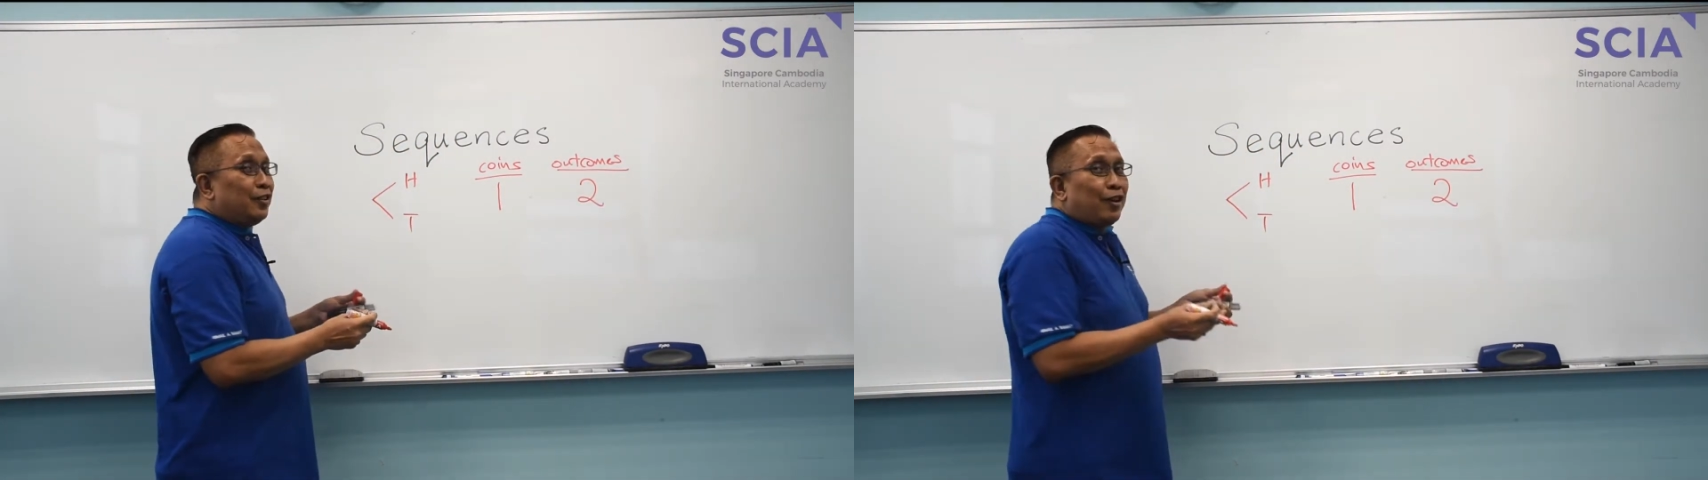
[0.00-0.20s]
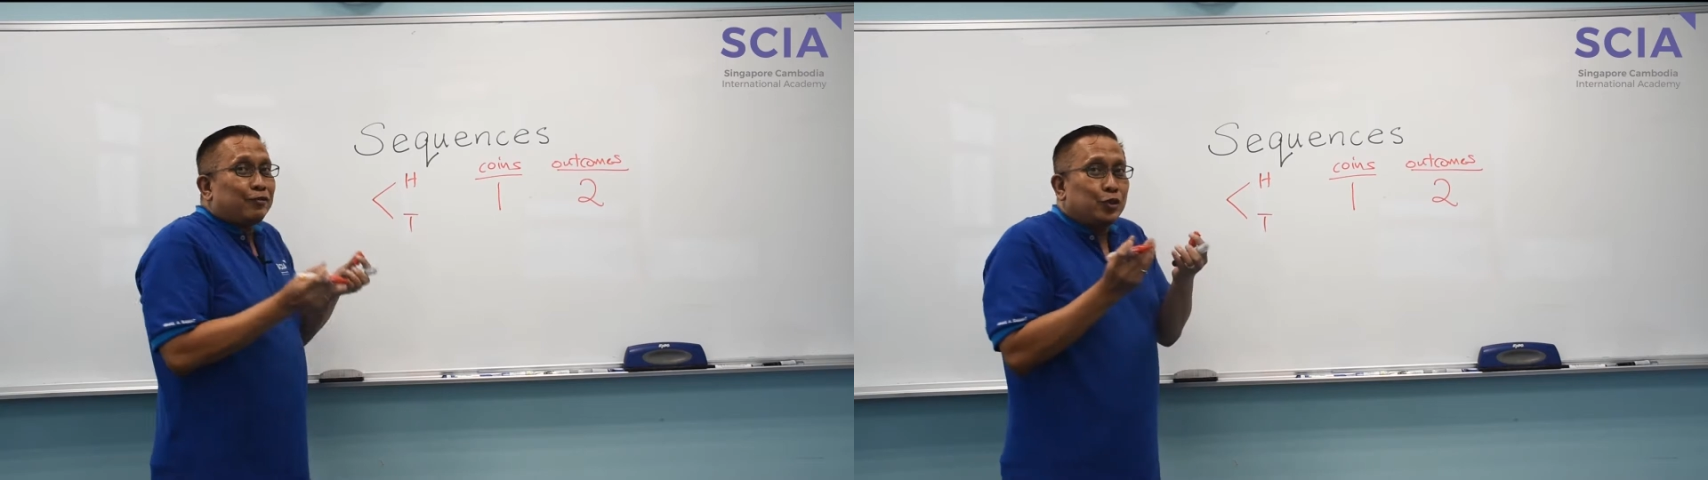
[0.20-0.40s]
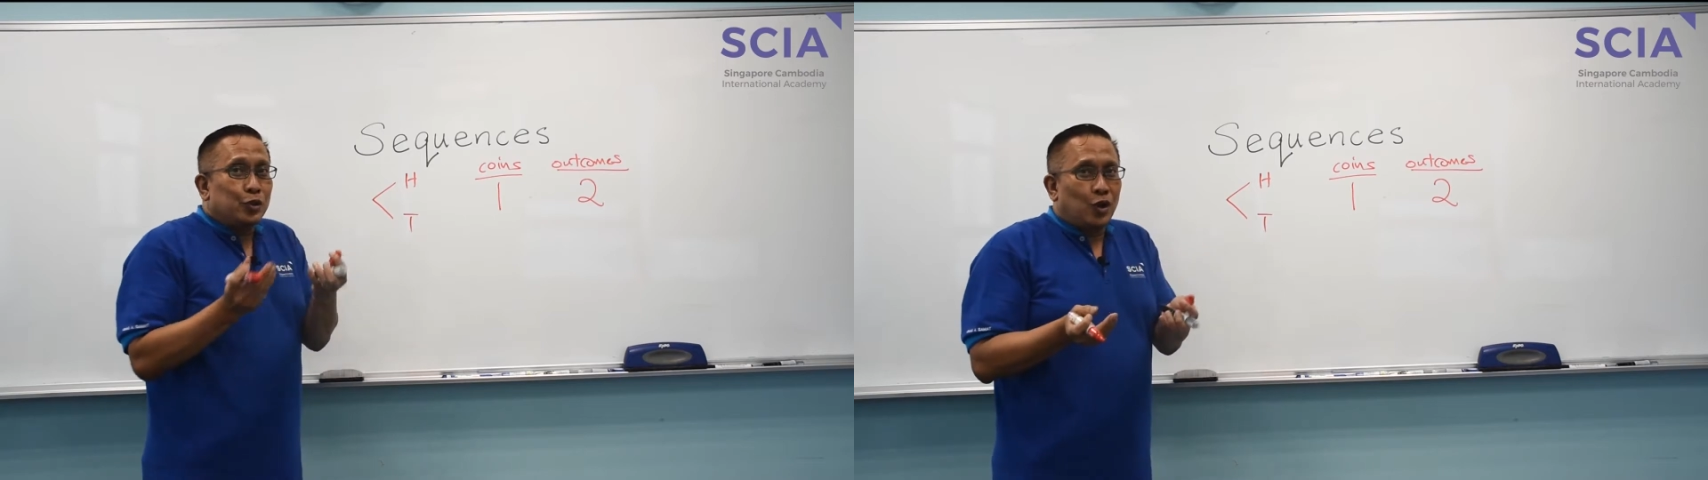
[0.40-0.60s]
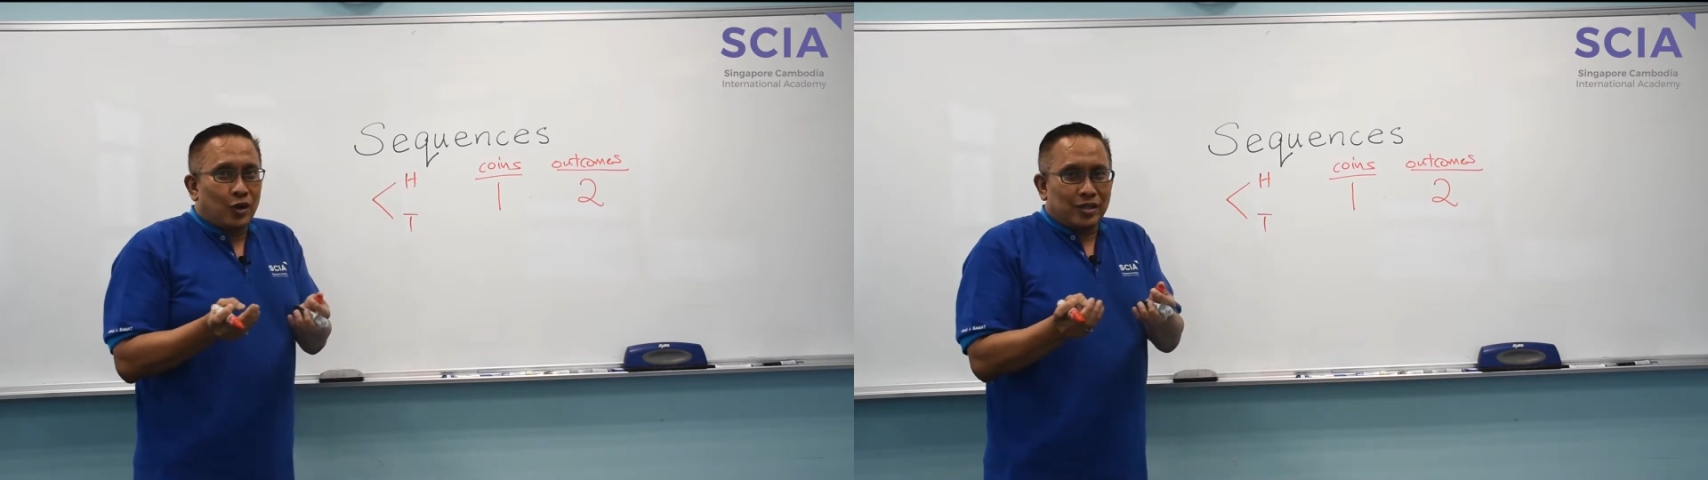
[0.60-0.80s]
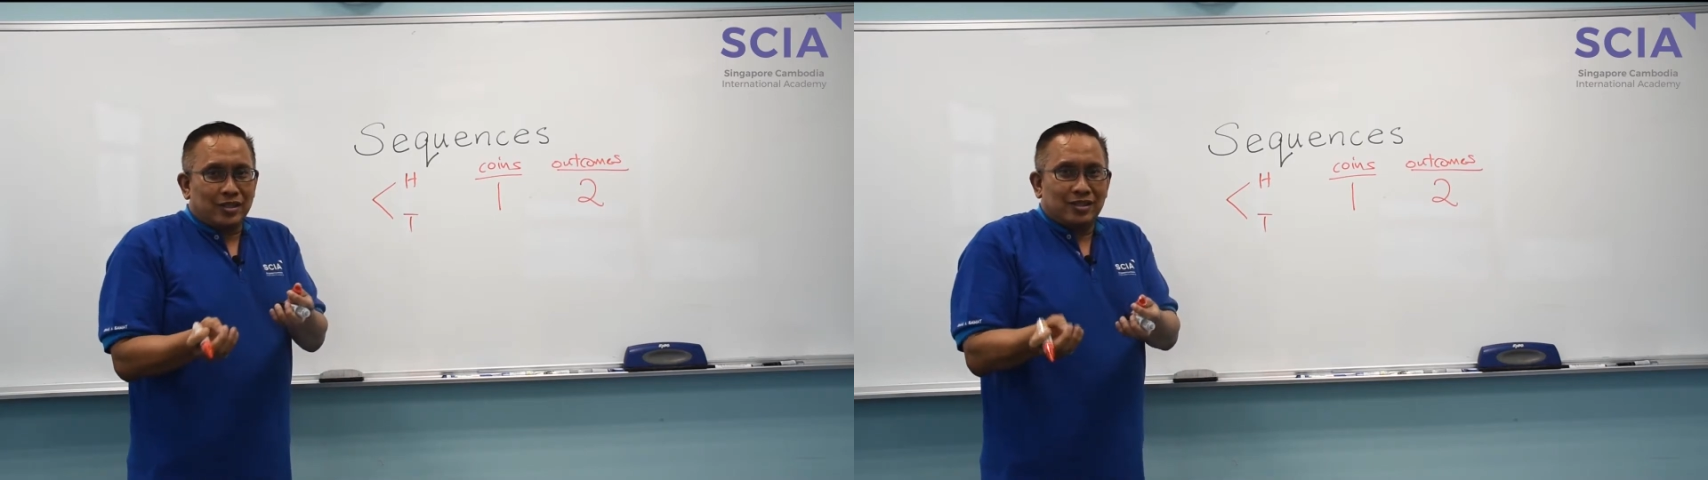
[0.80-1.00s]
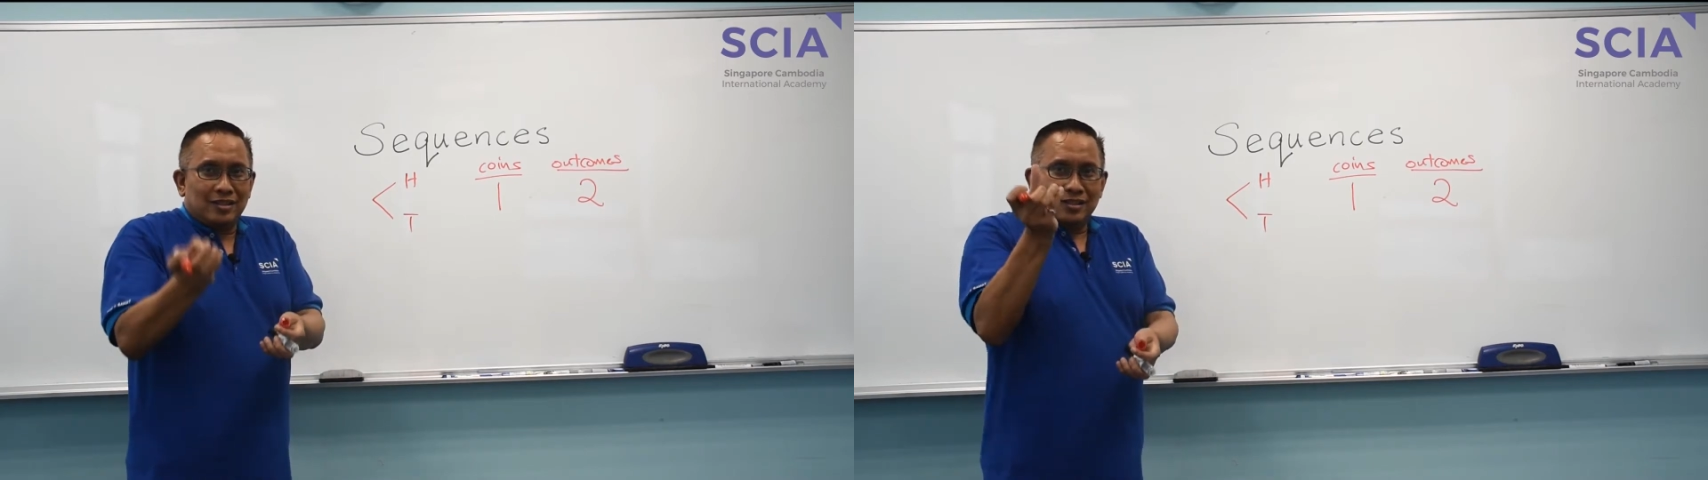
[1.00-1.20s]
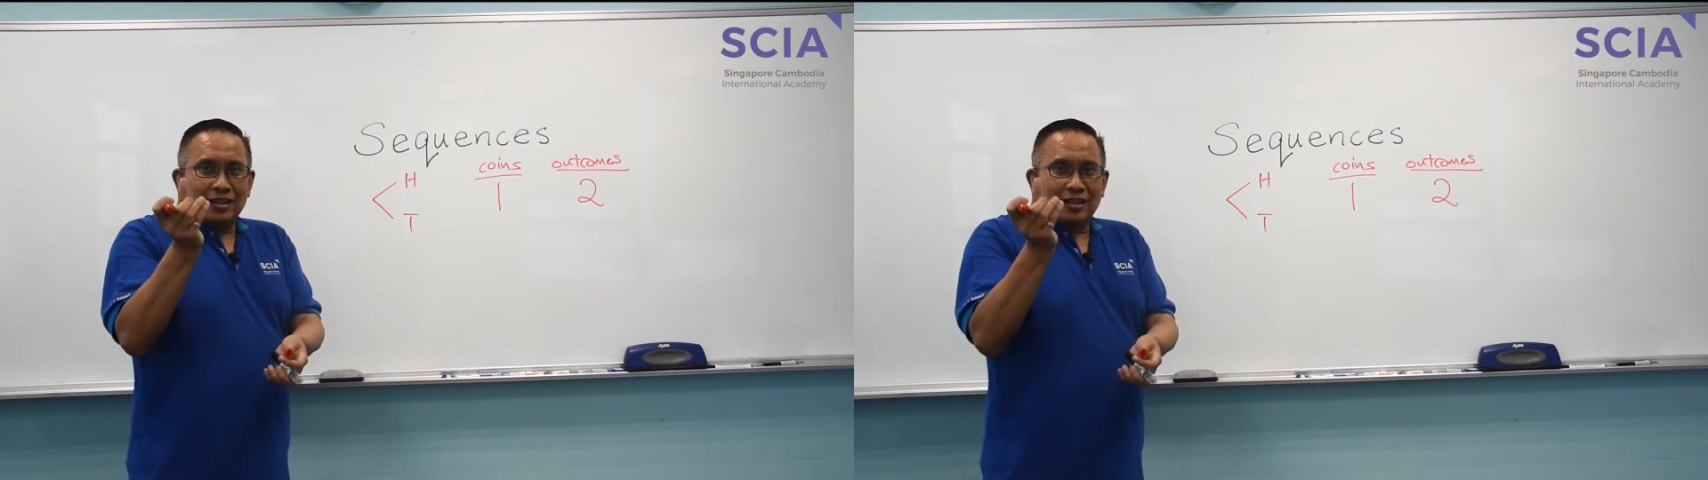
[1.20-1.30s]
if I have 2 coins,